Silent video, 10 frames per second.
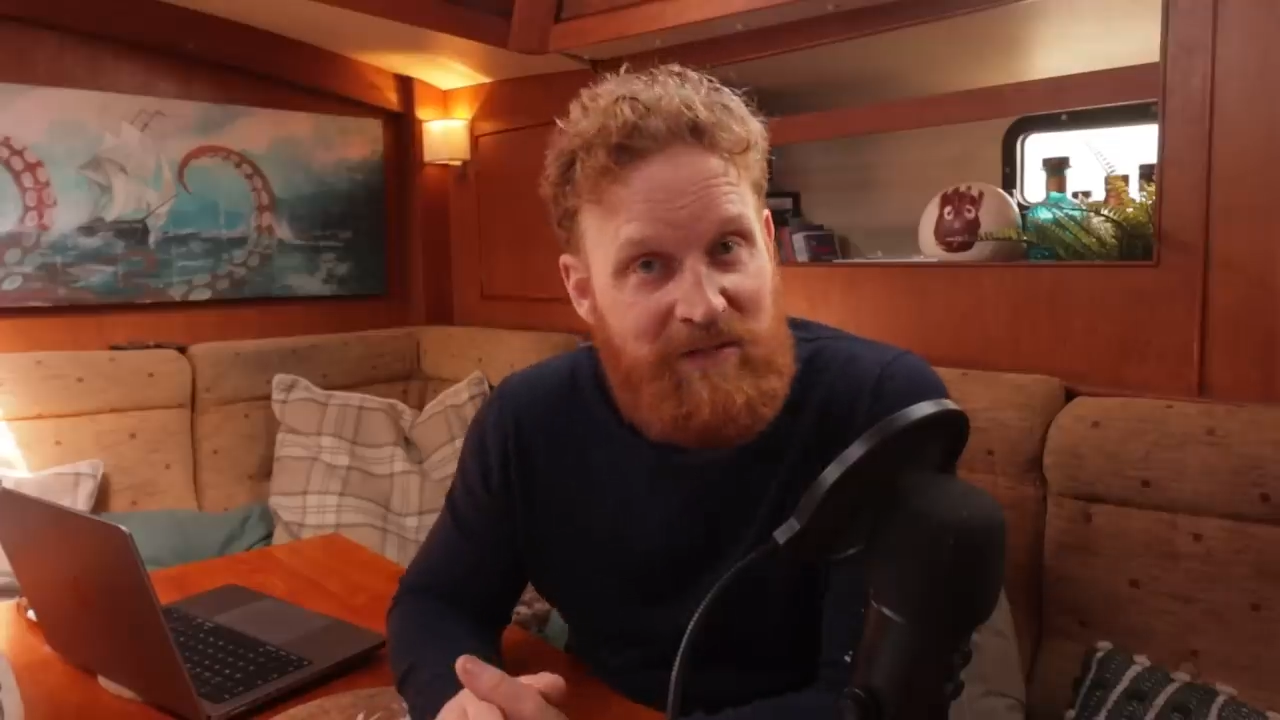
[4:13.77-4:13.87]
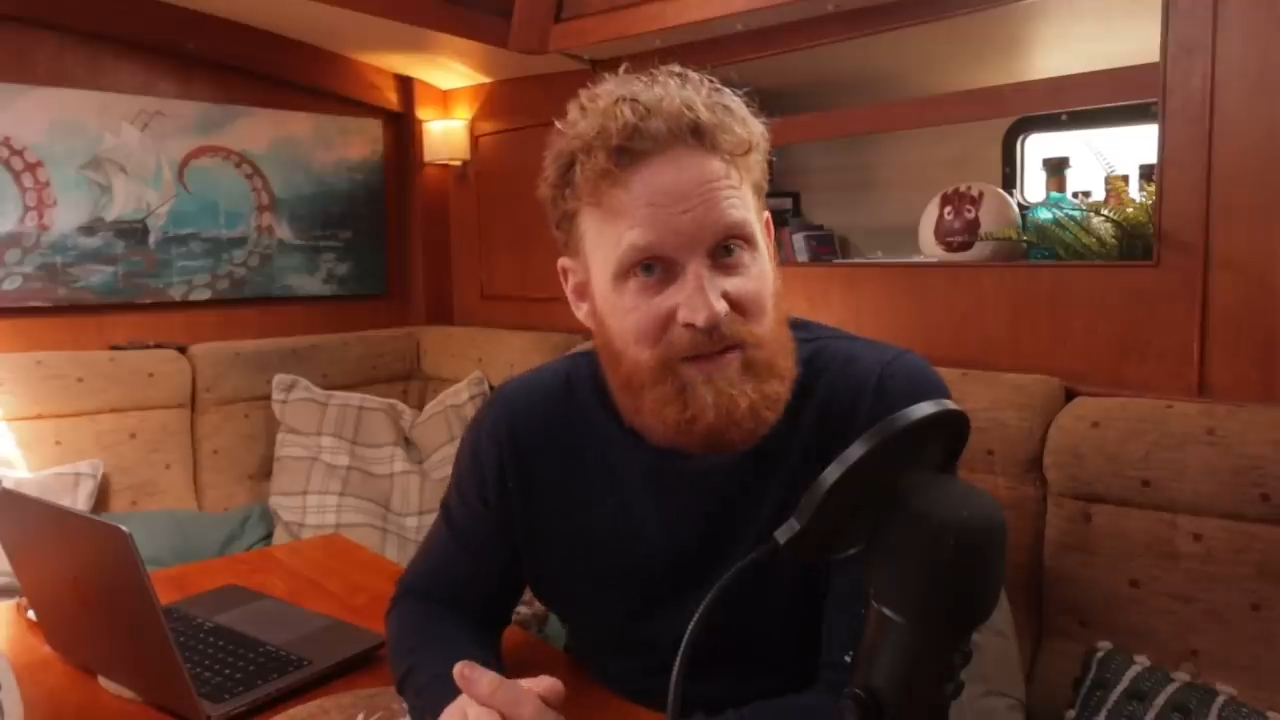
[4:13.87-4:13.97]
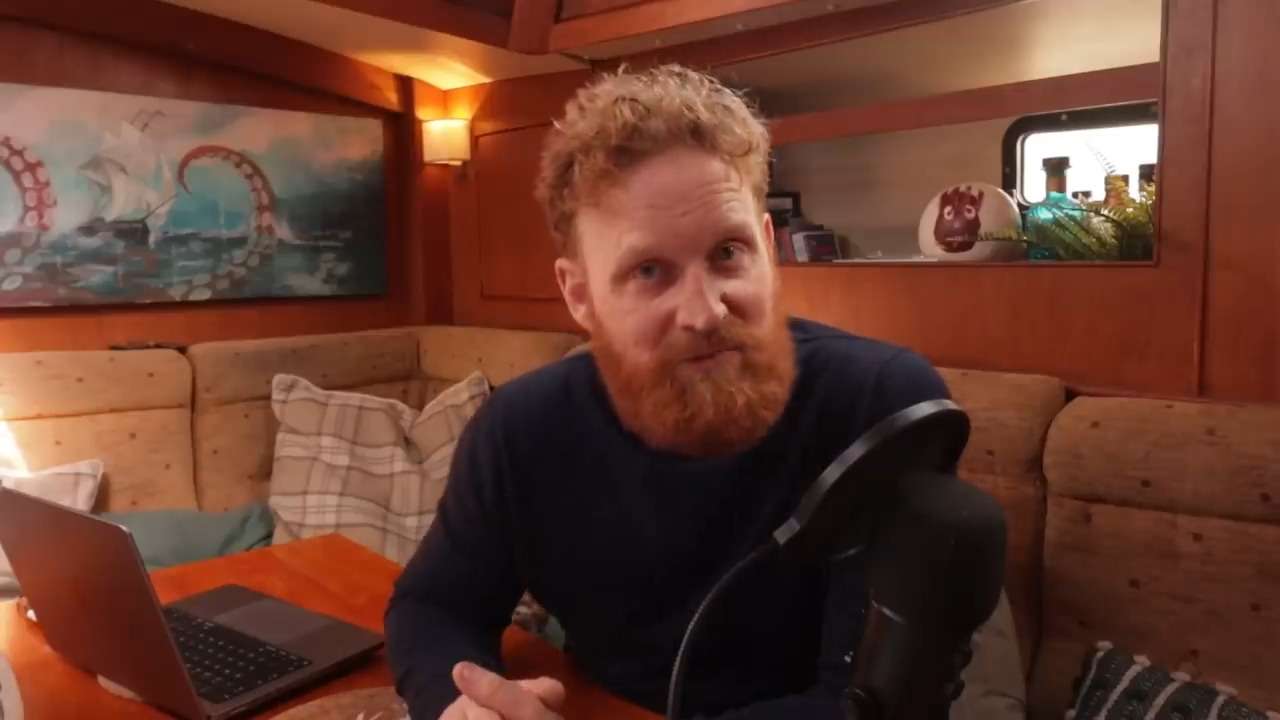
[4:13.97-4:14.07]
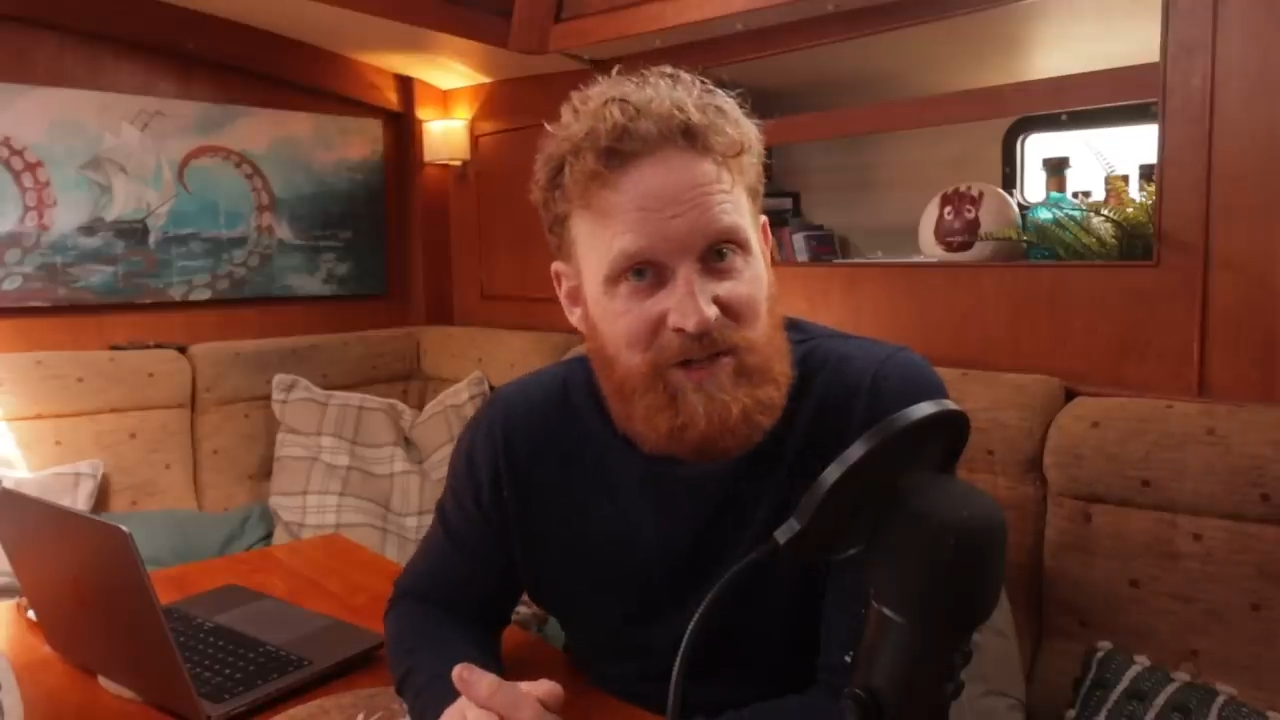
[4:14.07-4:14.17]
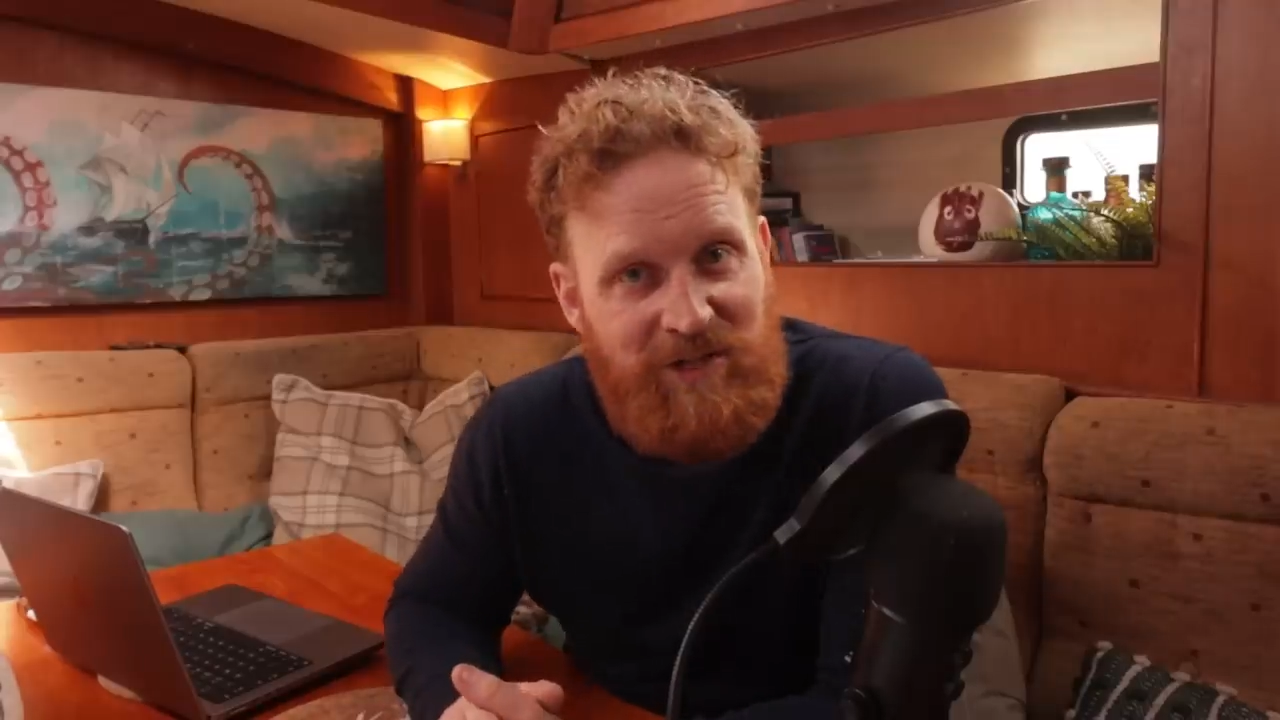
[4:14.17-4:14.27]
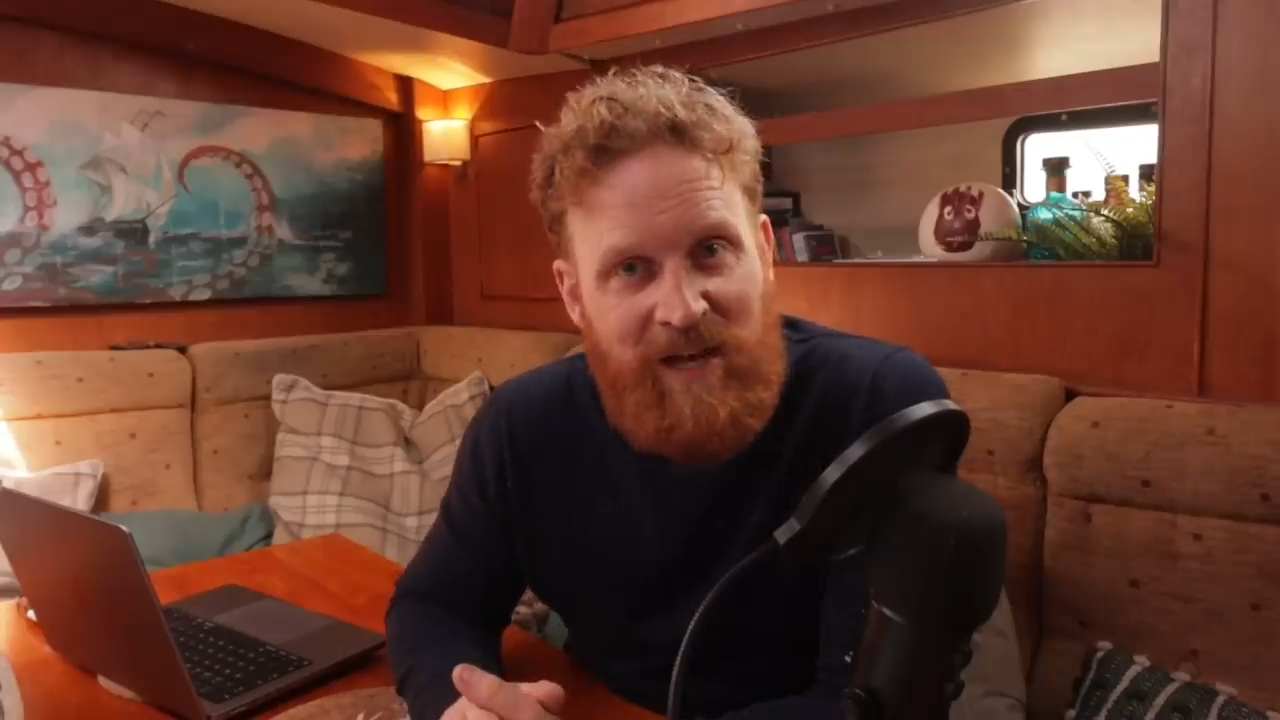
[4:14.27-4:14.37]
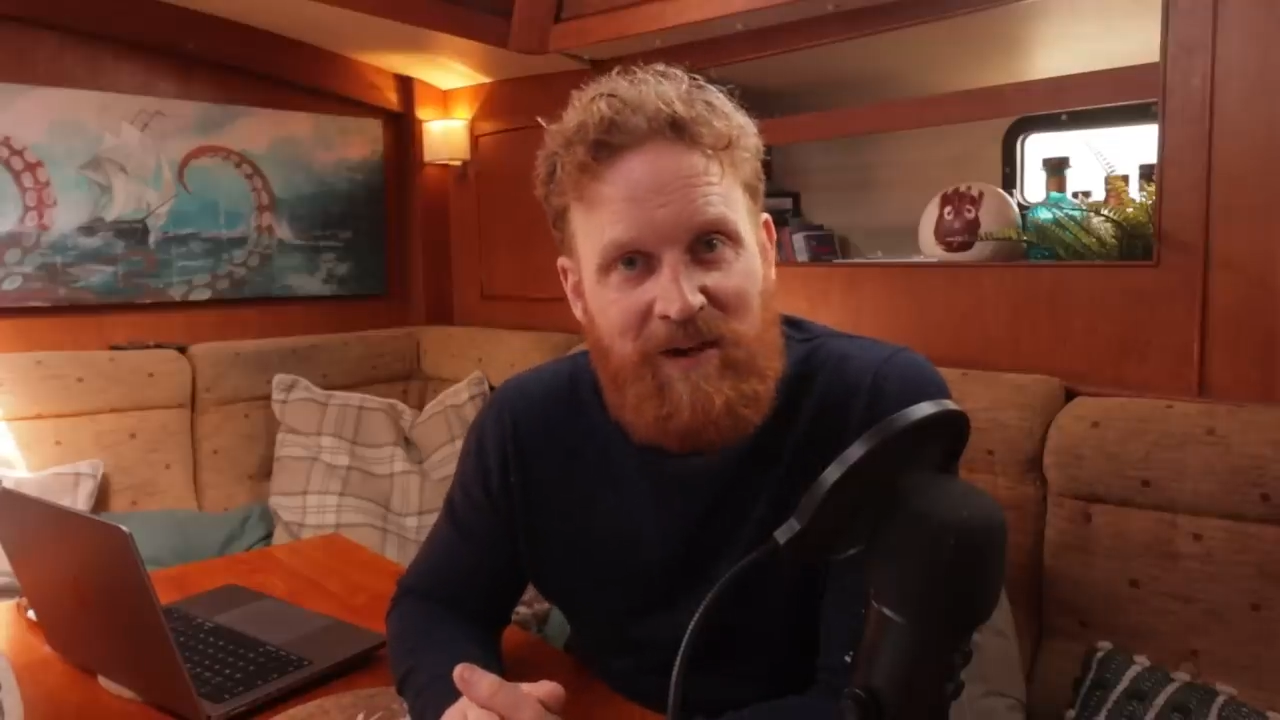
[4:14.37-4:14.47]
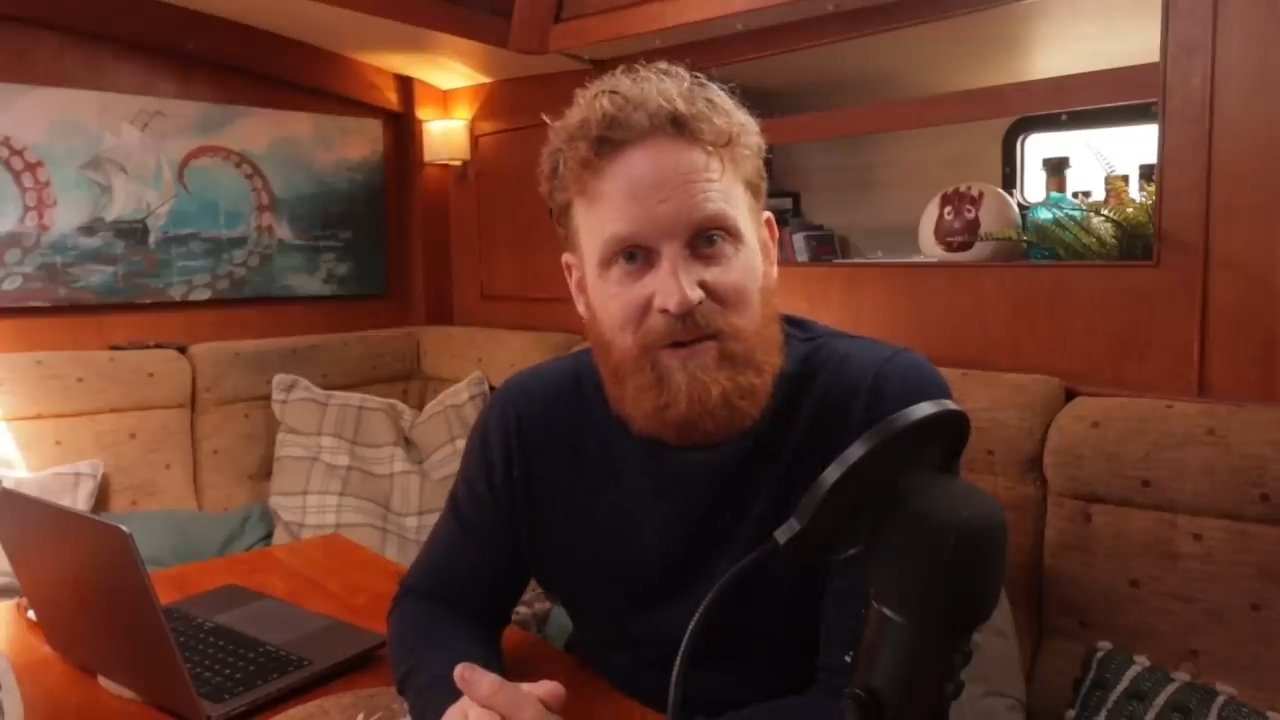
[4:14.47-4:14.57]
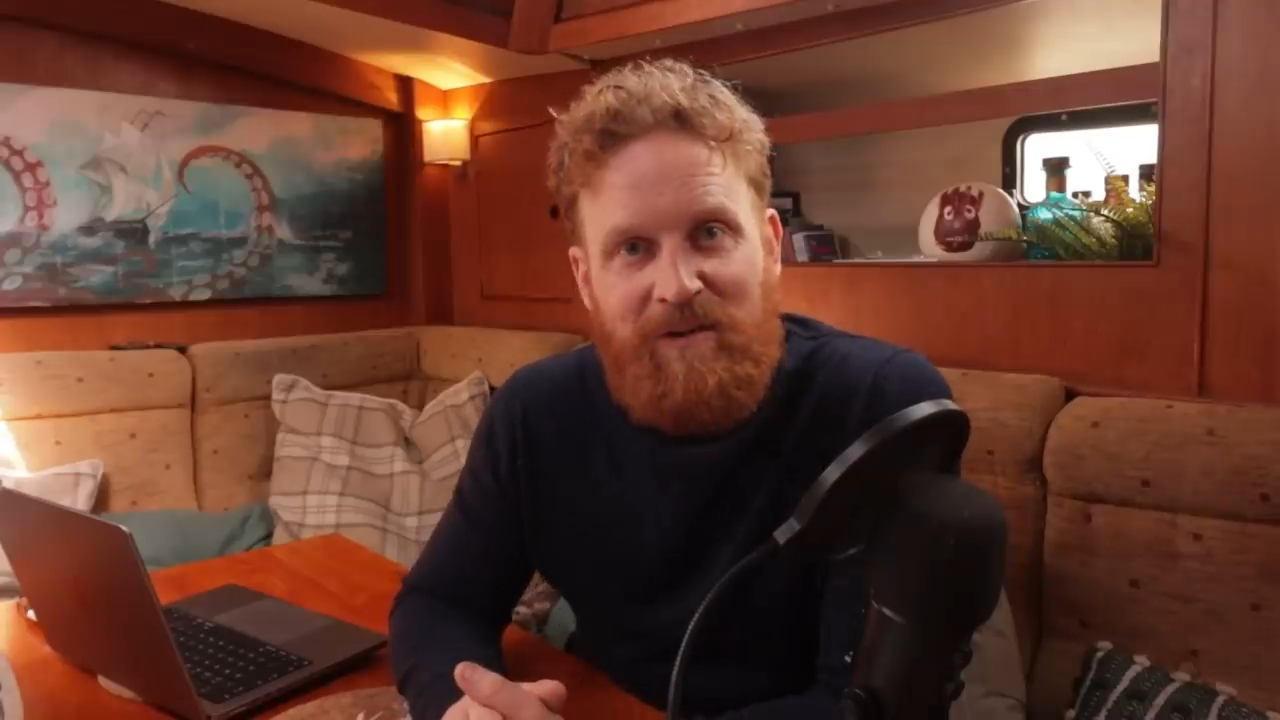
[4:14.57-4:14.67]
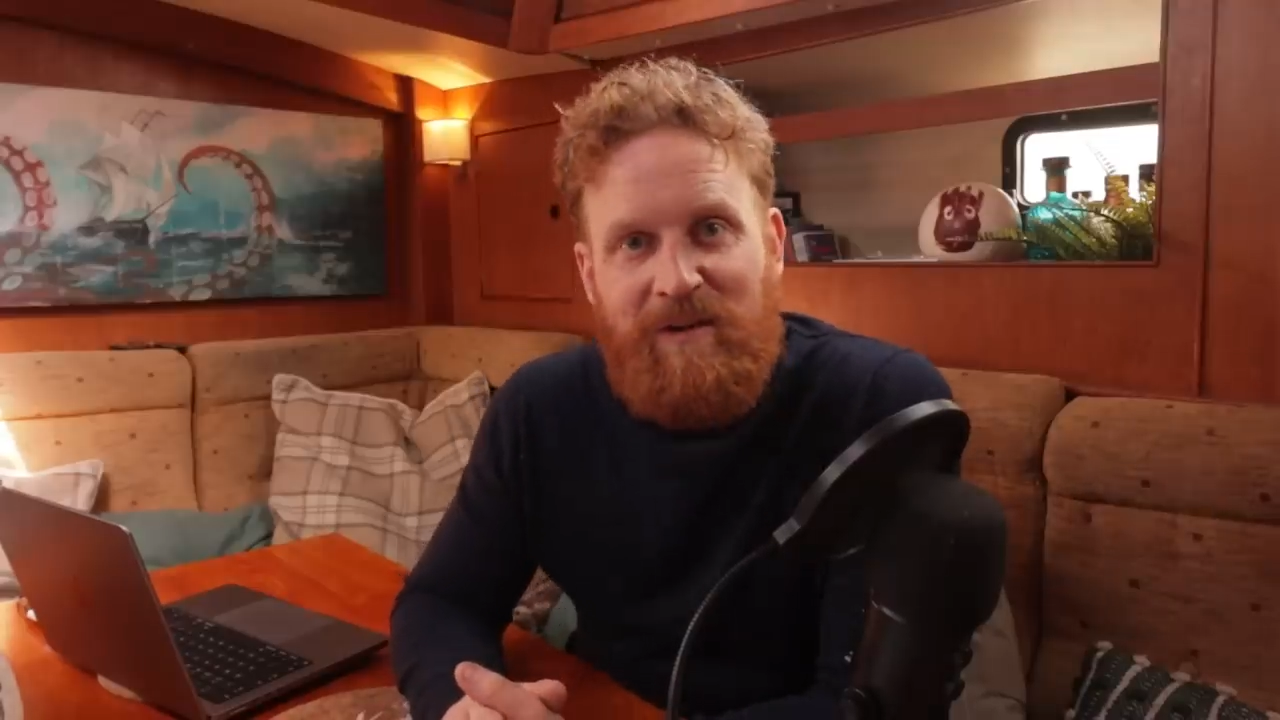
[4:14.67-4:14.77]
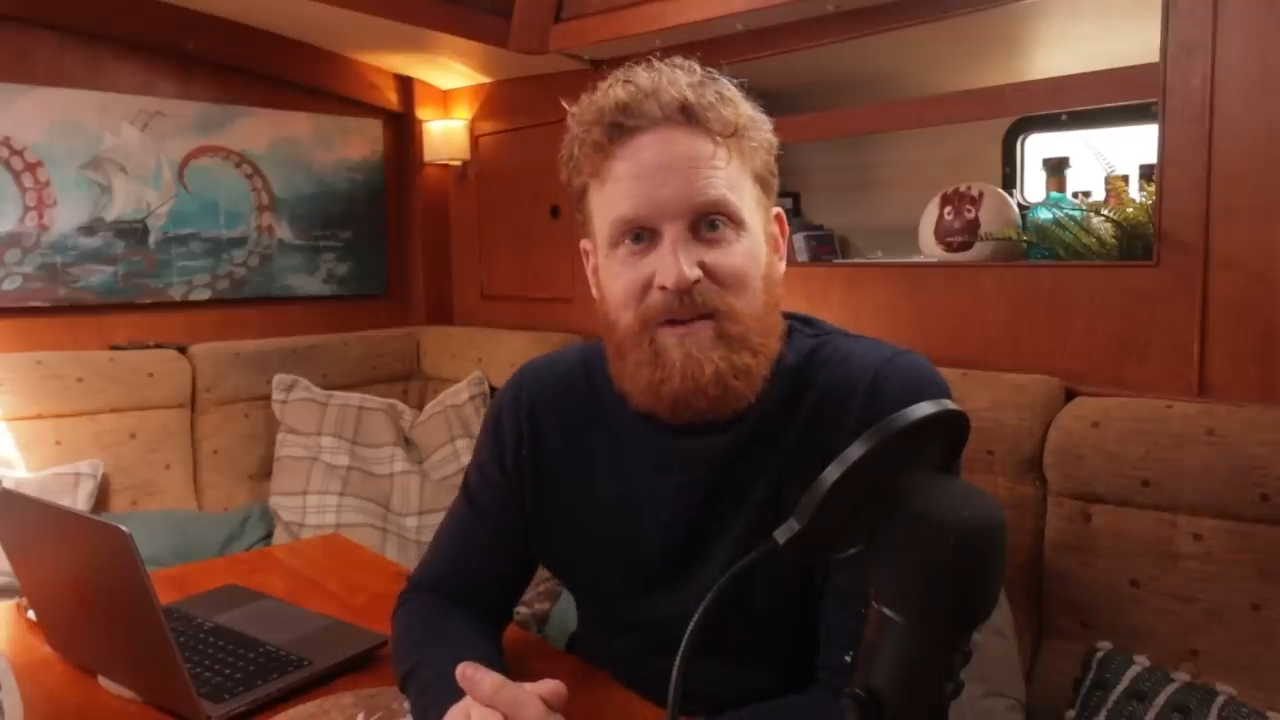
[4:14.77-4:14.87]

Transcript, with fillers: did reach out